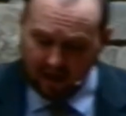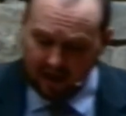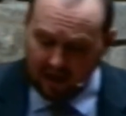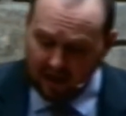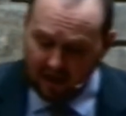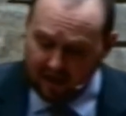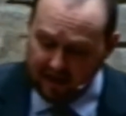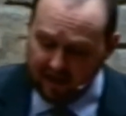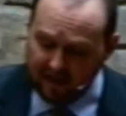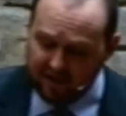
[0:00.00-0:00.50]

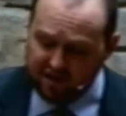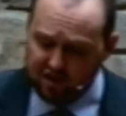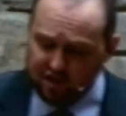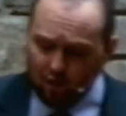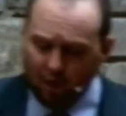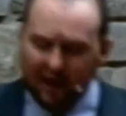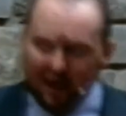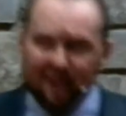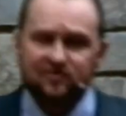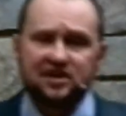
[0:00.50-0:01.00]
Now, the
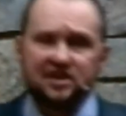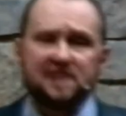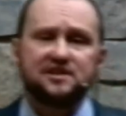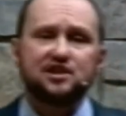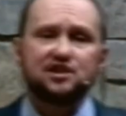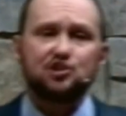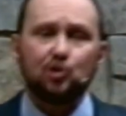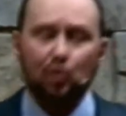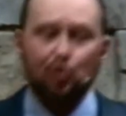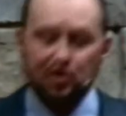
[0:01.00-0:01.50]
story of
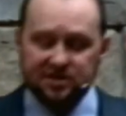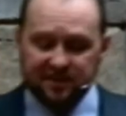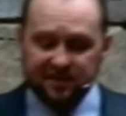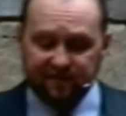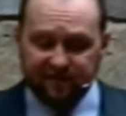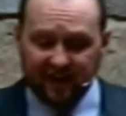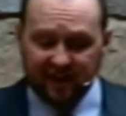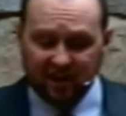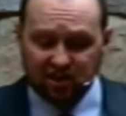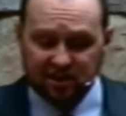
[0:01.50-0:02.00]
Jesus'
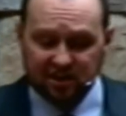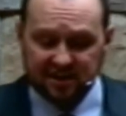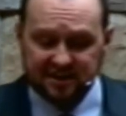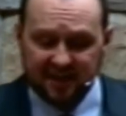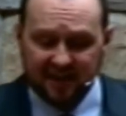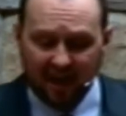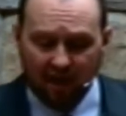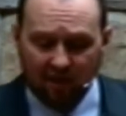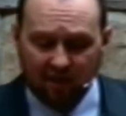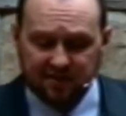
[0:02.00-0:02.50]
crucifixion
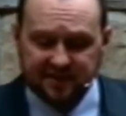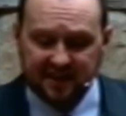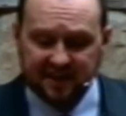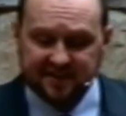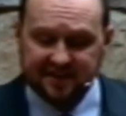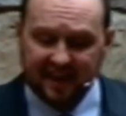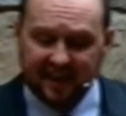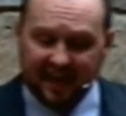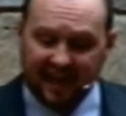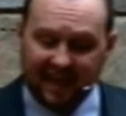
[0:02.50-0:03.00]
tells us
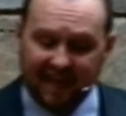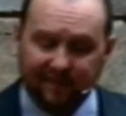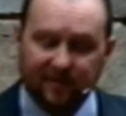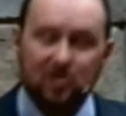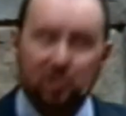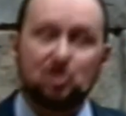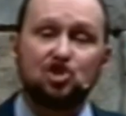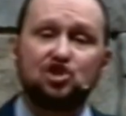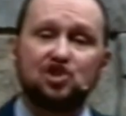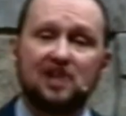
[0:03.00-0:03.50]
that even
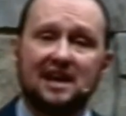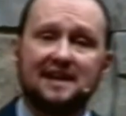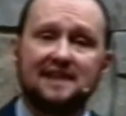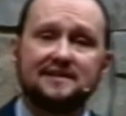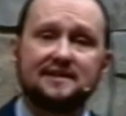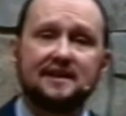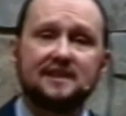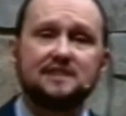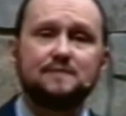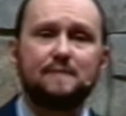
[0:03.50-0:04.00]

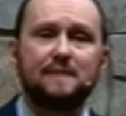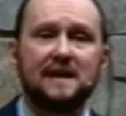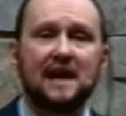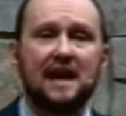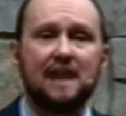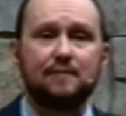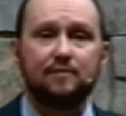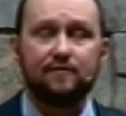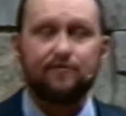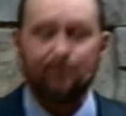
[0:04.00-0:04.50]
Jesus
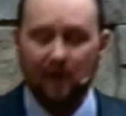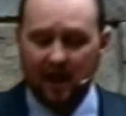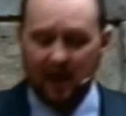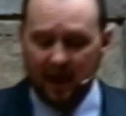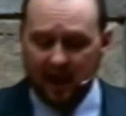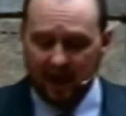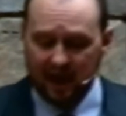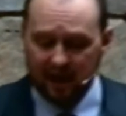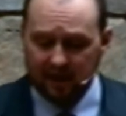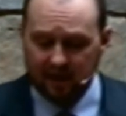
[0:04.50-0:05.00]
became
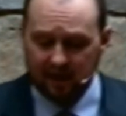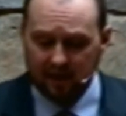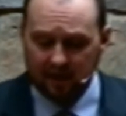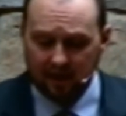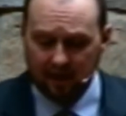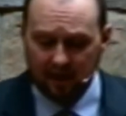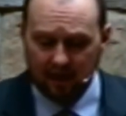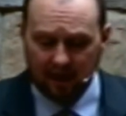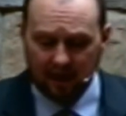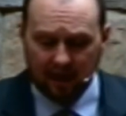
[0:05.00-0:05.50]
afraid.
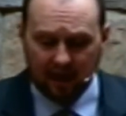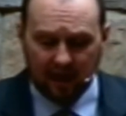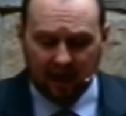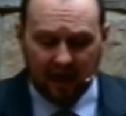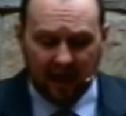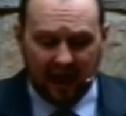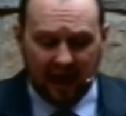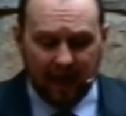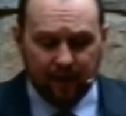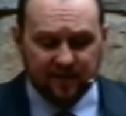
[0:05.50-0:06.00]

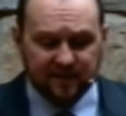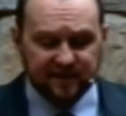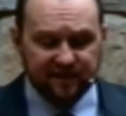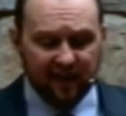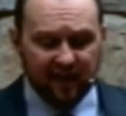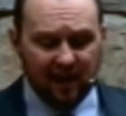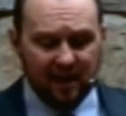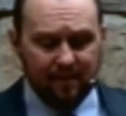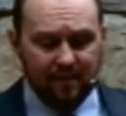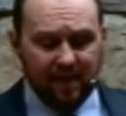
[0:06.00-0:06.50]
He was
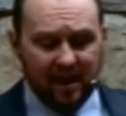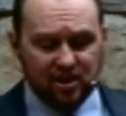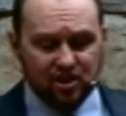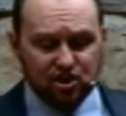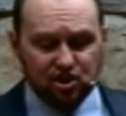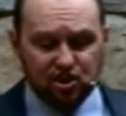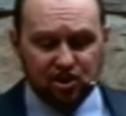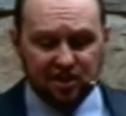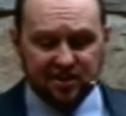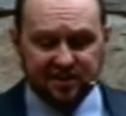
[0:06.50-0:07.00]
very
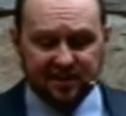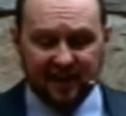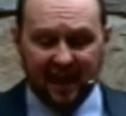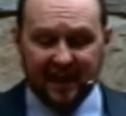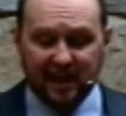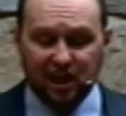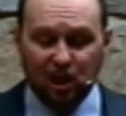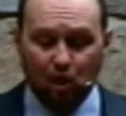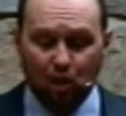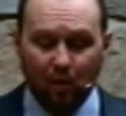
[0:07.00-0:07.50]
much just
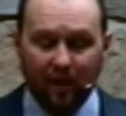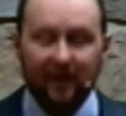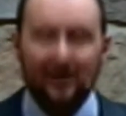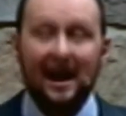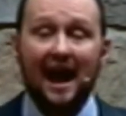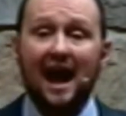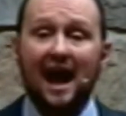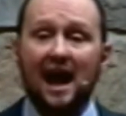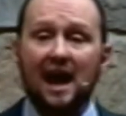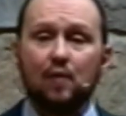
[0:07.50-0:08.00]
like you and
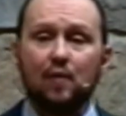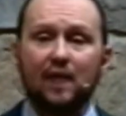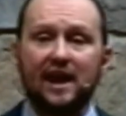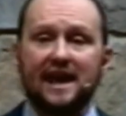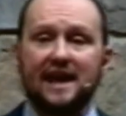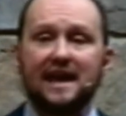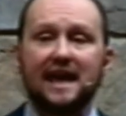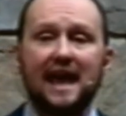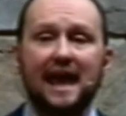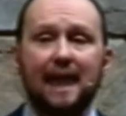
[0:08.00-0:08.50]
I when
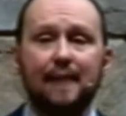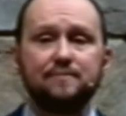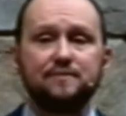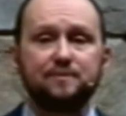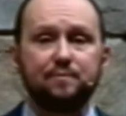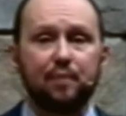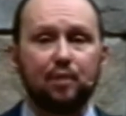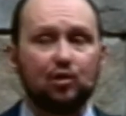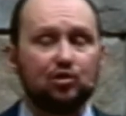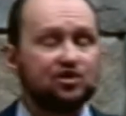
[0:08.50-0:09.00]
it came to
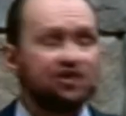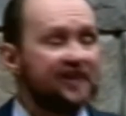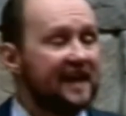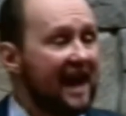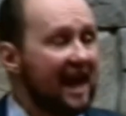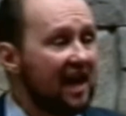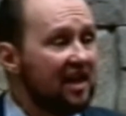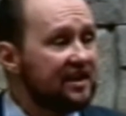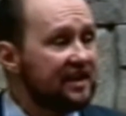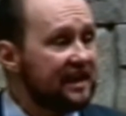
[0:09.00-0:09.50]

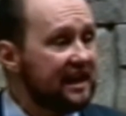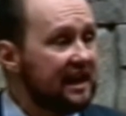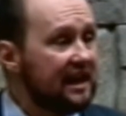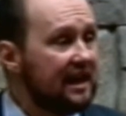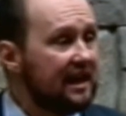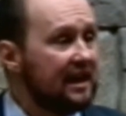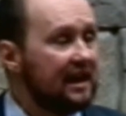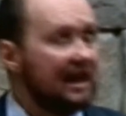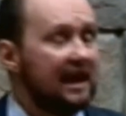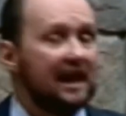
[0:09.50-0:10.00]
personality
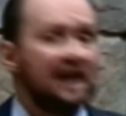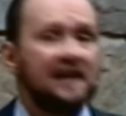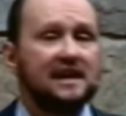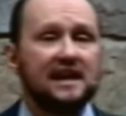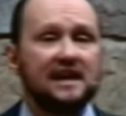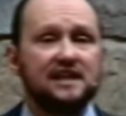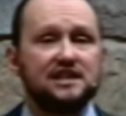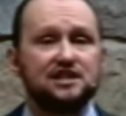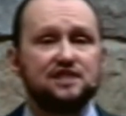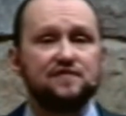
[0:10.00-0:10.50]
and
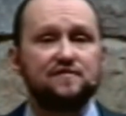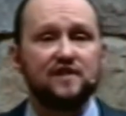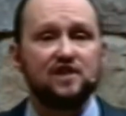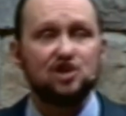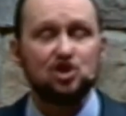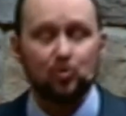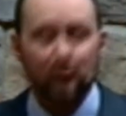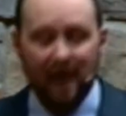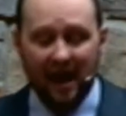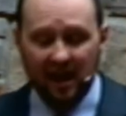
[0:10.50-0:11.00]

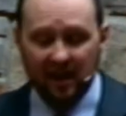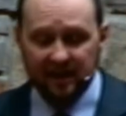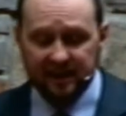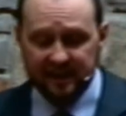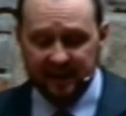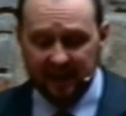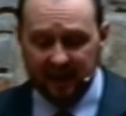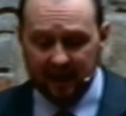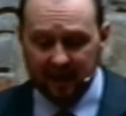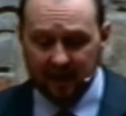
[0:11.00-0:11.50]

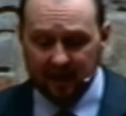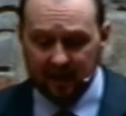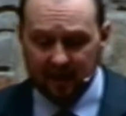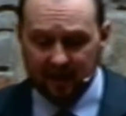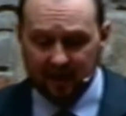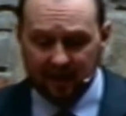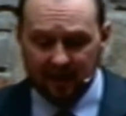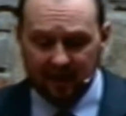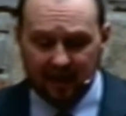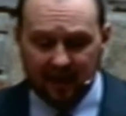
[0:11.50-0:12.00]
individuality.
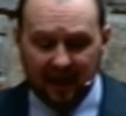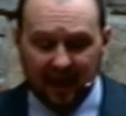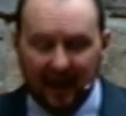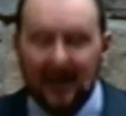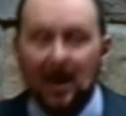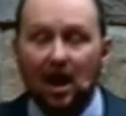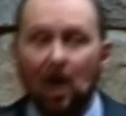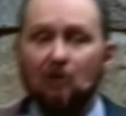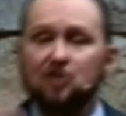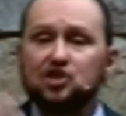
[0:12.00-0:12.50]

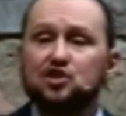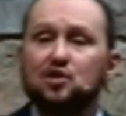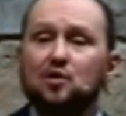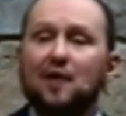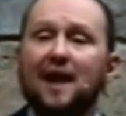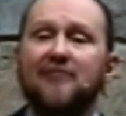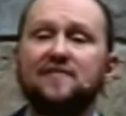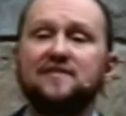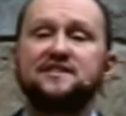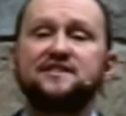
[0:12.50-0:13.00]
He also
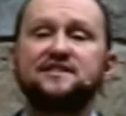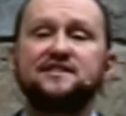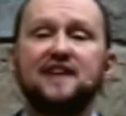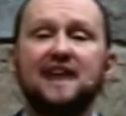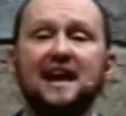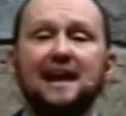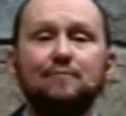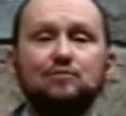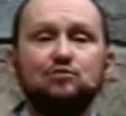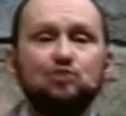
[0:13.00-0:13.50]
had this
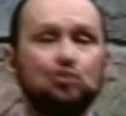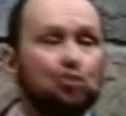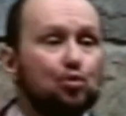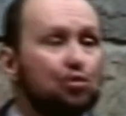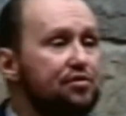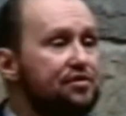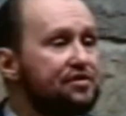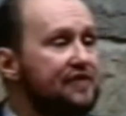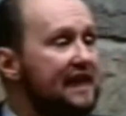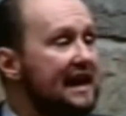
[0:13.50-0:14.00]
same dual
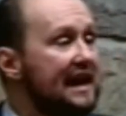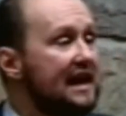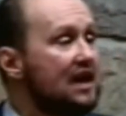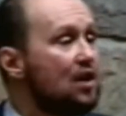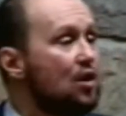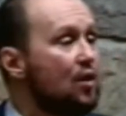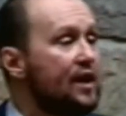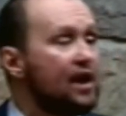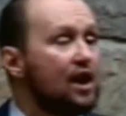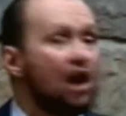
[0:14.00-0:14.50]
thing
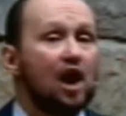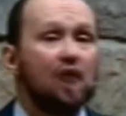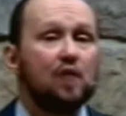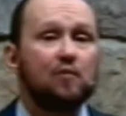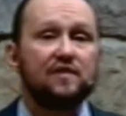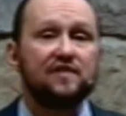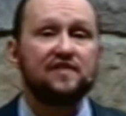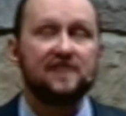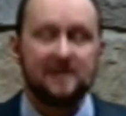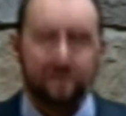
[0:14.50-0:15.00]
going on
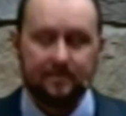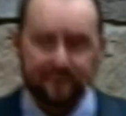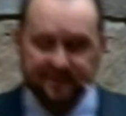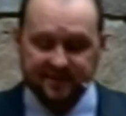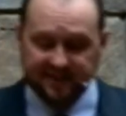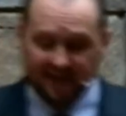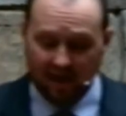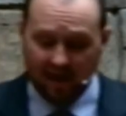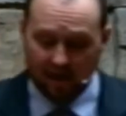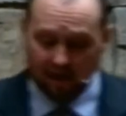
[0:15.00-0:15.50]
within
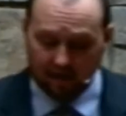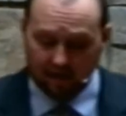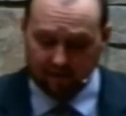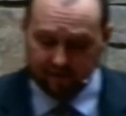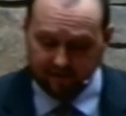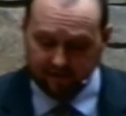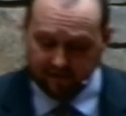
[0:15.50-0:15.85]
himself.